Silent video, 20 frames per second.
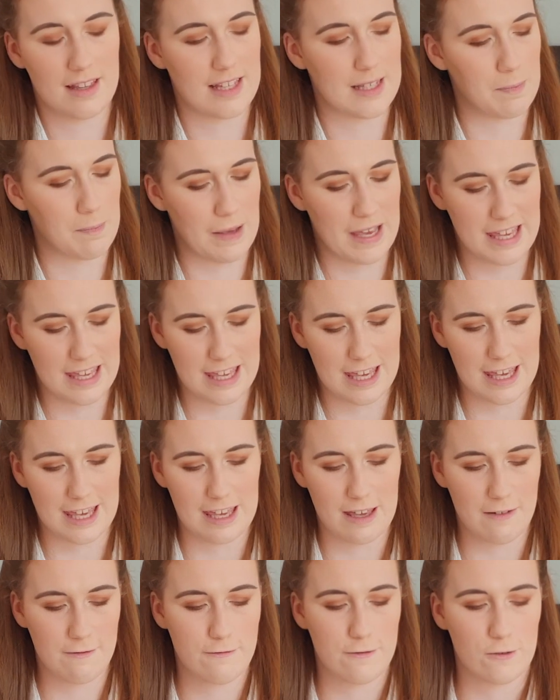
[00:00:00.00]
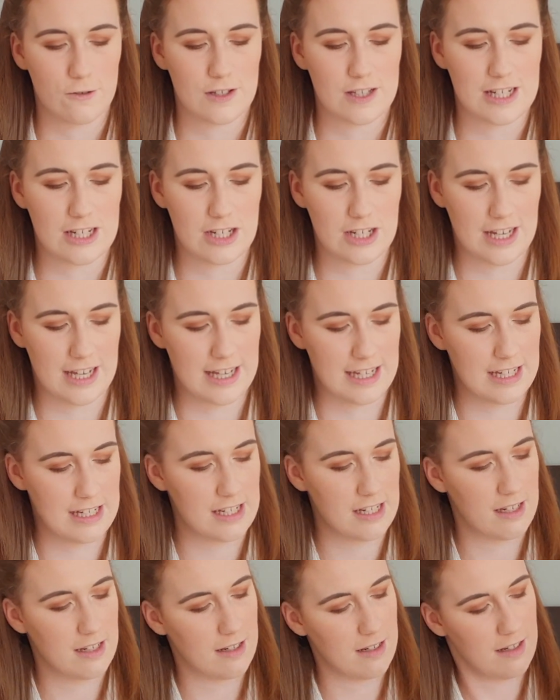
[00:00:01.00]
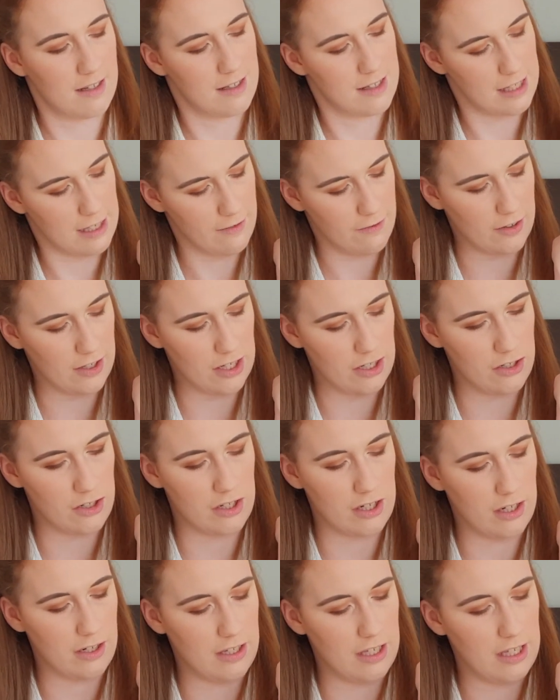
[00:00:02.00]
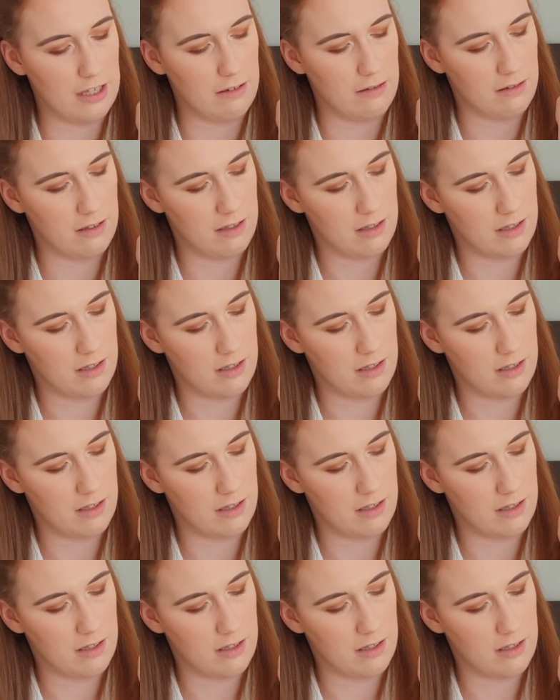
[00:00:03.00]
this pinky frosty shade. Let's see if I can show you.